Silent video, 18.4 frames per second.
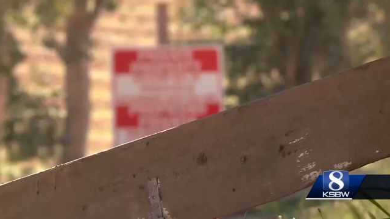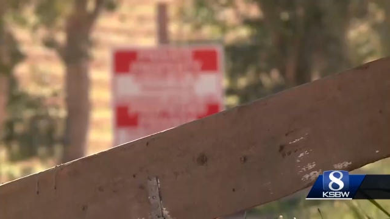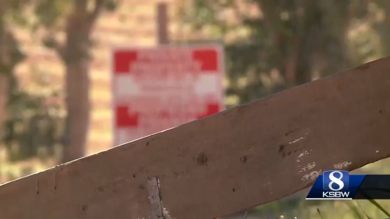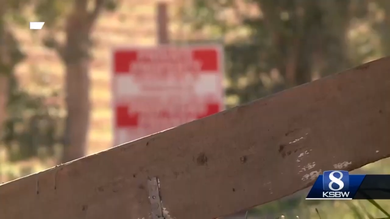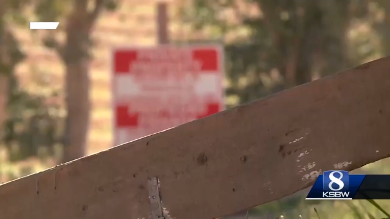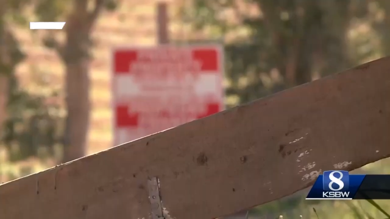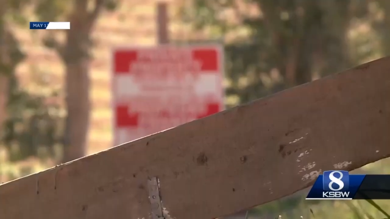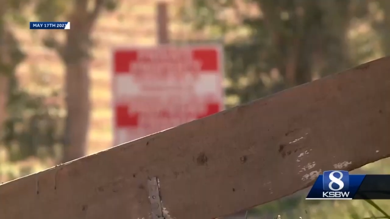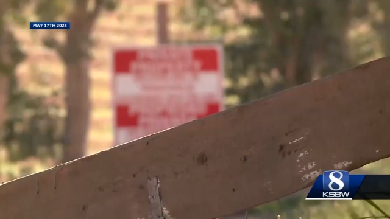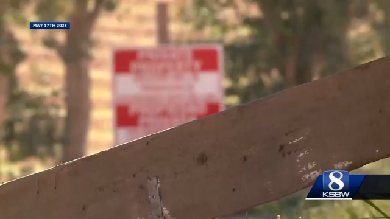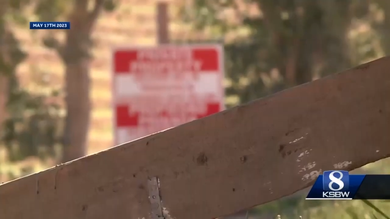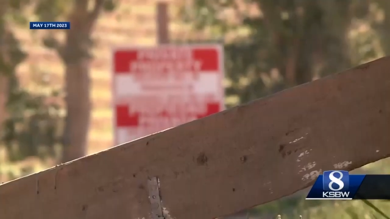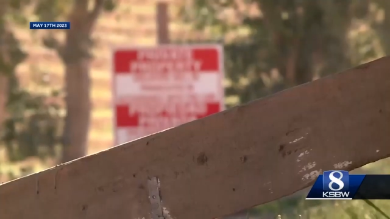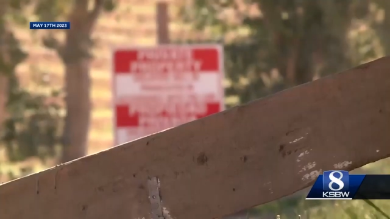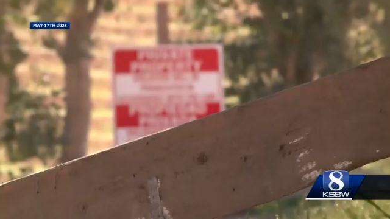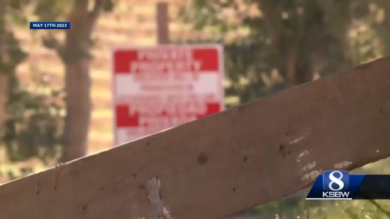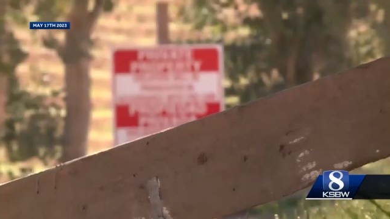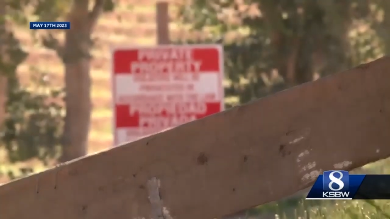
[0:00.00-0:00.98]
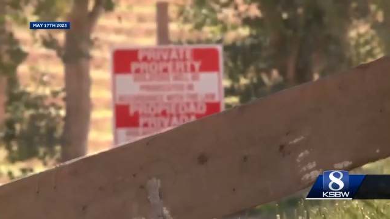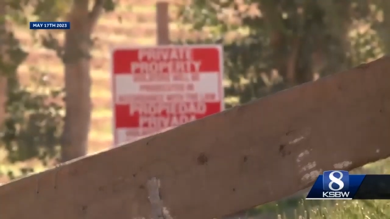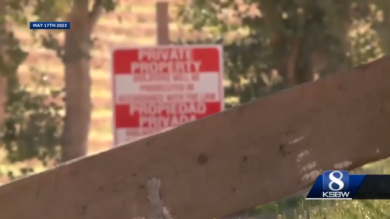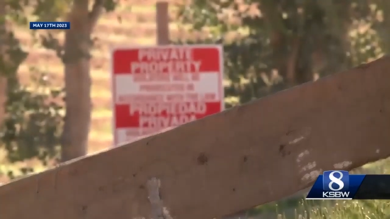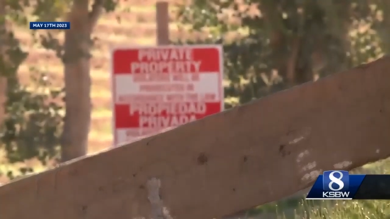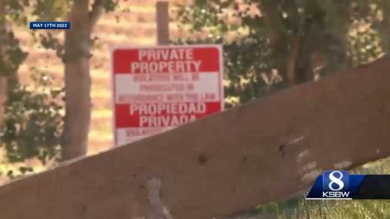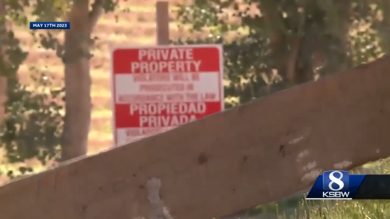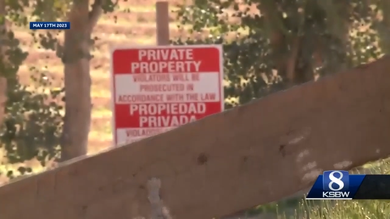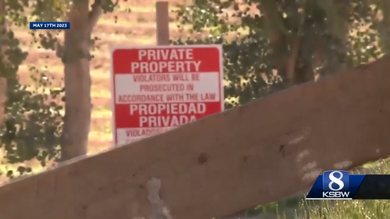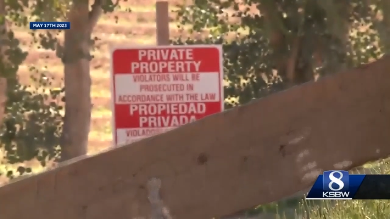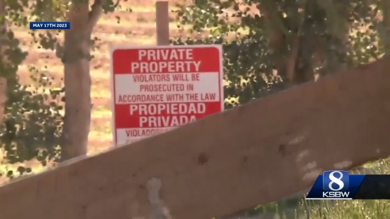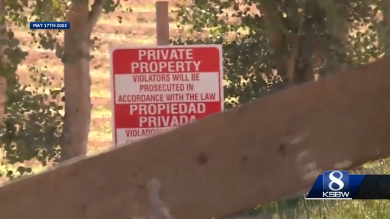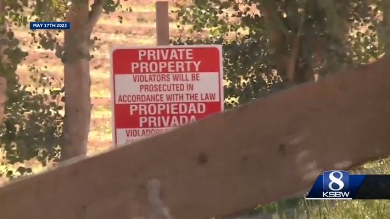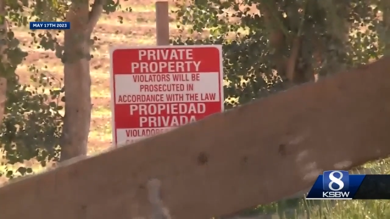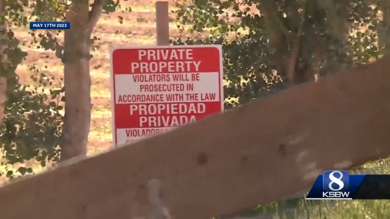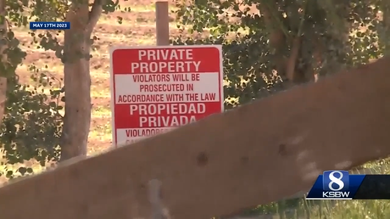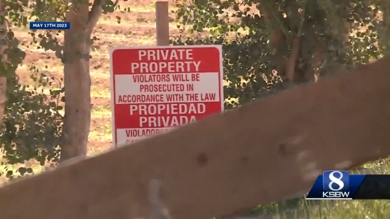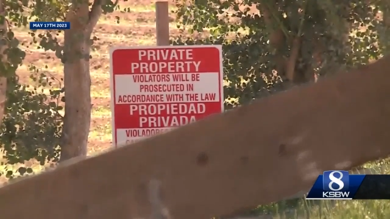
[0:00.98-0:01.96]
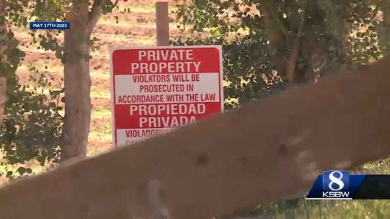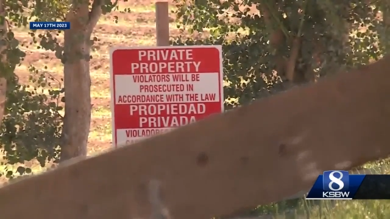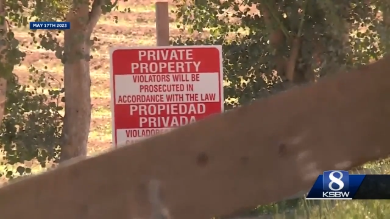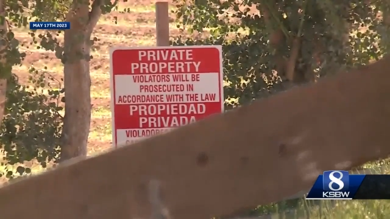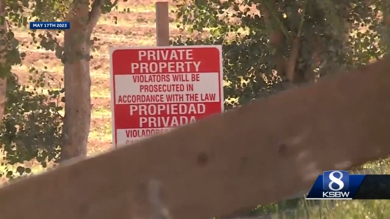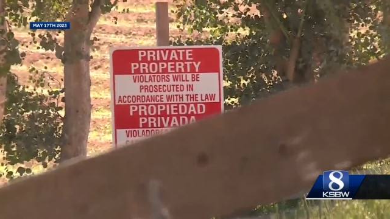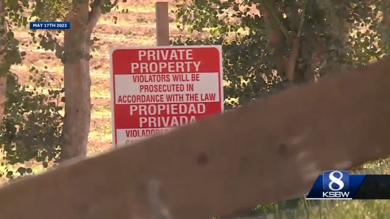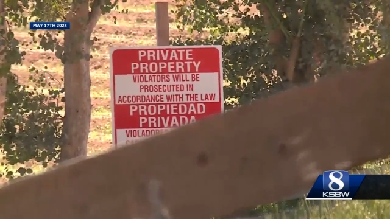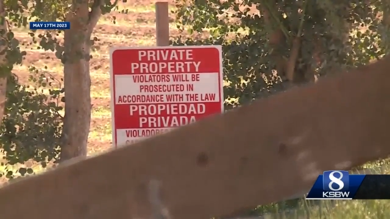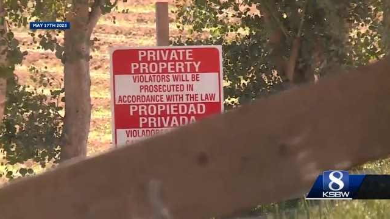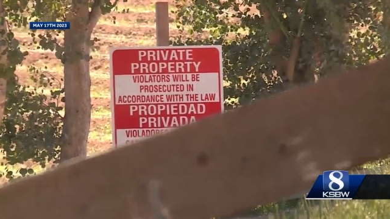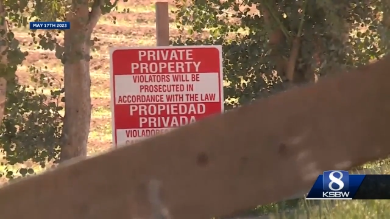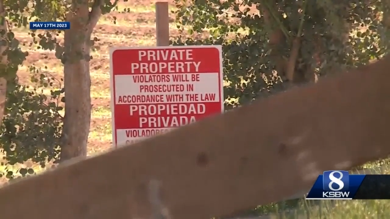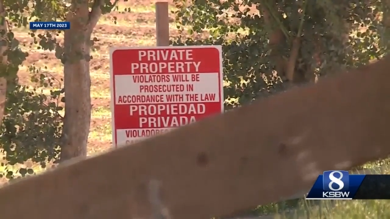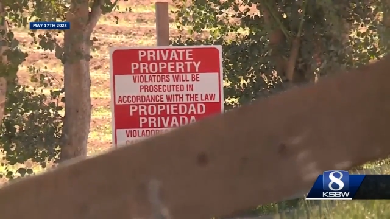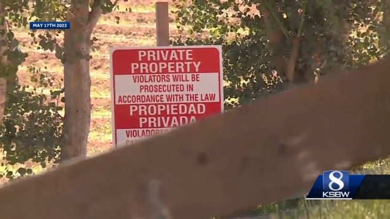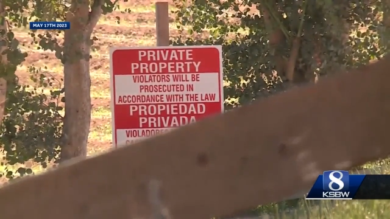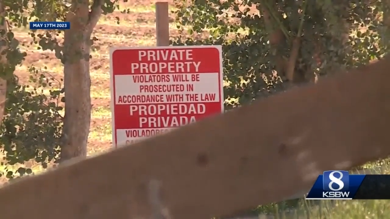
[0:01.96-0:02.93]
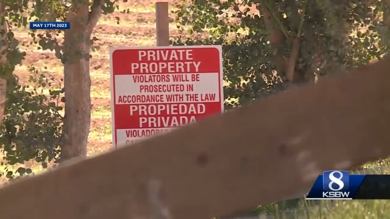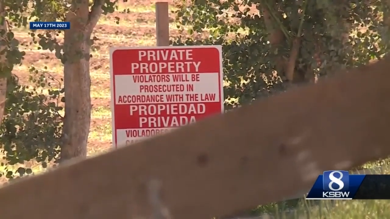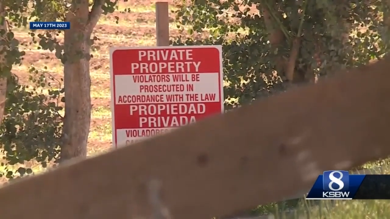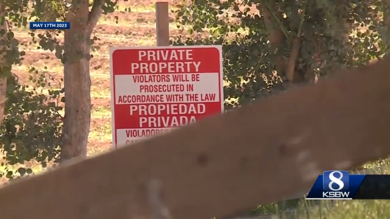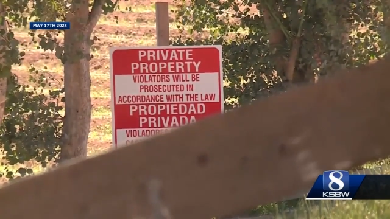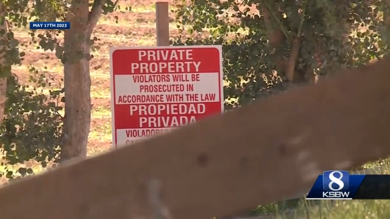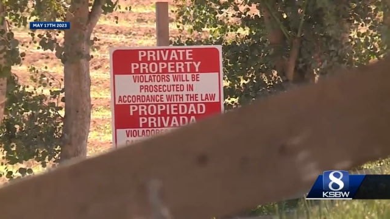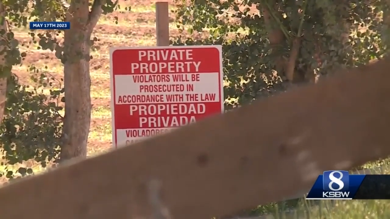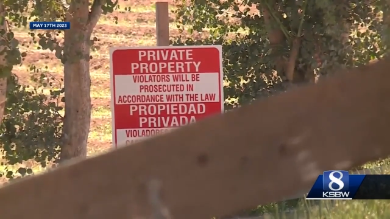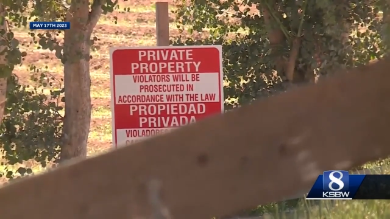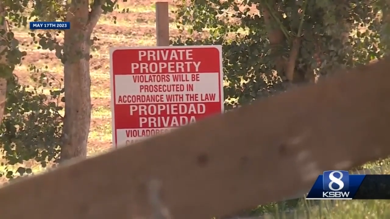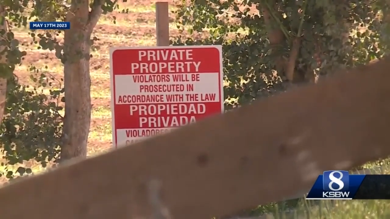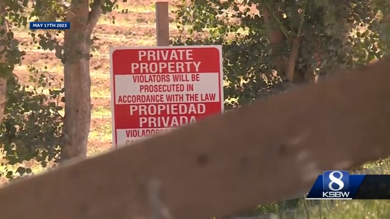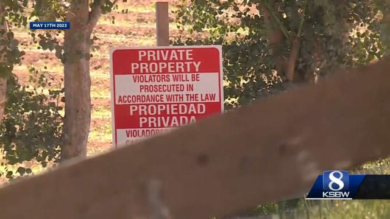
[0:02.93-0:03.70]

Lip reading: (no speaker visible)